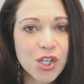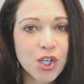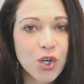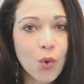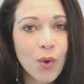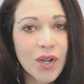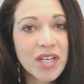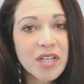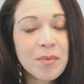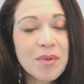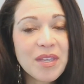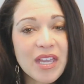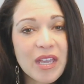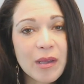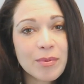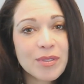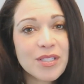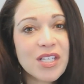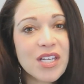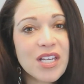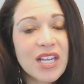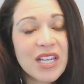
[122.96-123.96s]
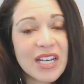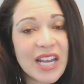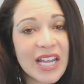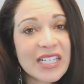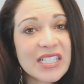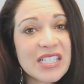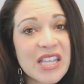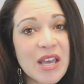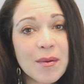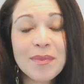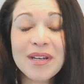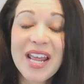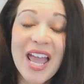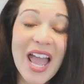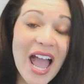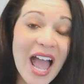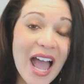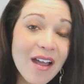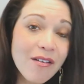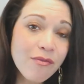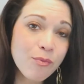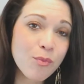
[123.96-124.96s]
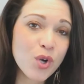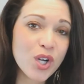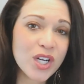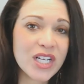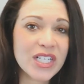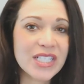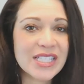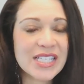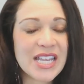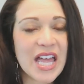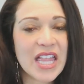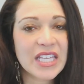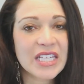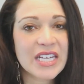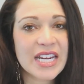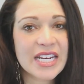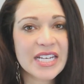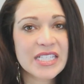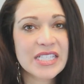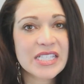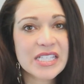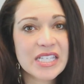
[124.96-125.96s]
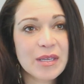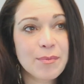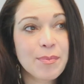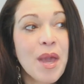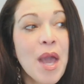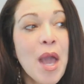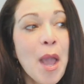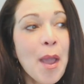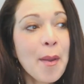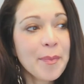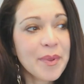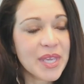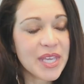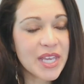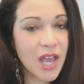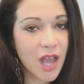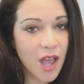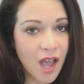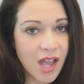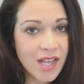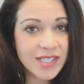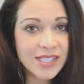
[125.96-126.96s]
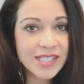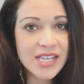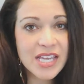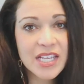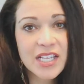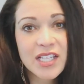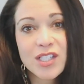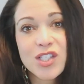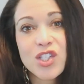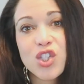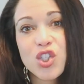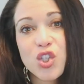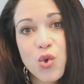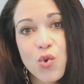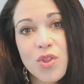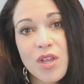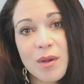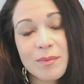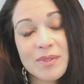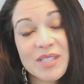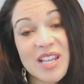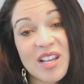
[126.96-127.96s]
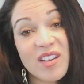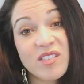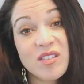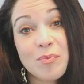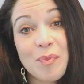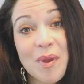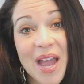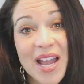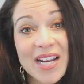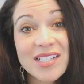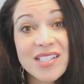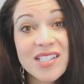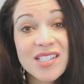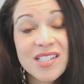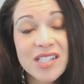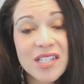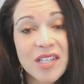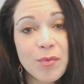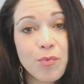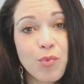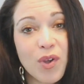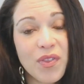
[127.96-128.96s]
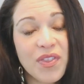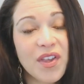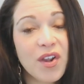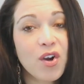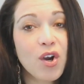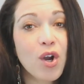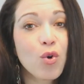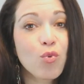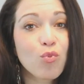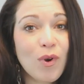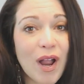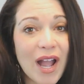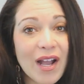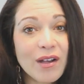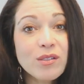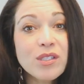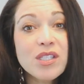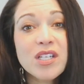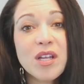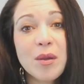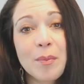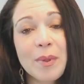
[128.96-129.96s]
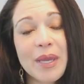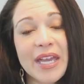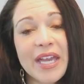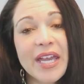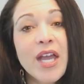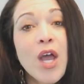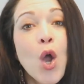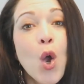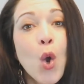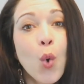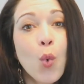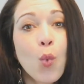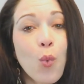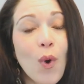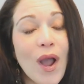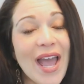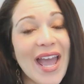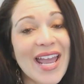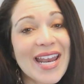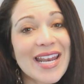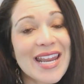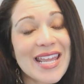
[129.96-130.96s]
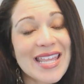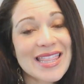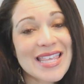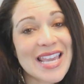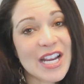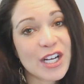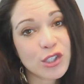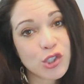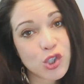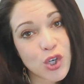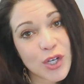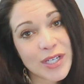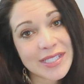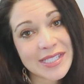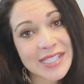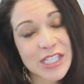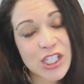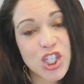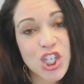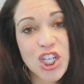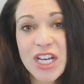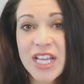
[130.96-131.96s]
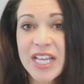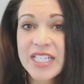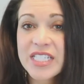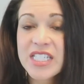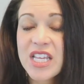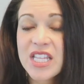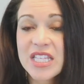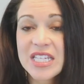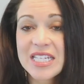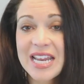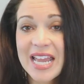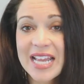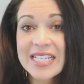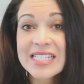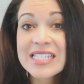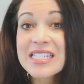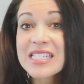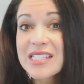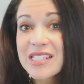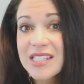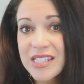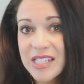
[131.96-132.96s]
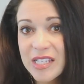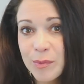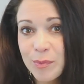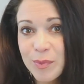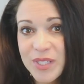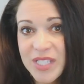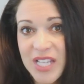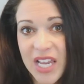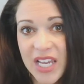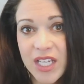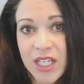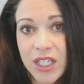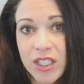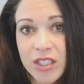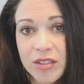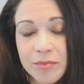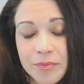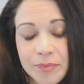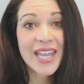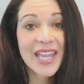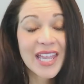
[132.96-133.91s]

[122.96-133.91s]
they're going to be able to connect them and have more consolidated sleep because they can soothe themselves back to sleep when they're aroused a bit when they are transitioning to the next sleep cycle.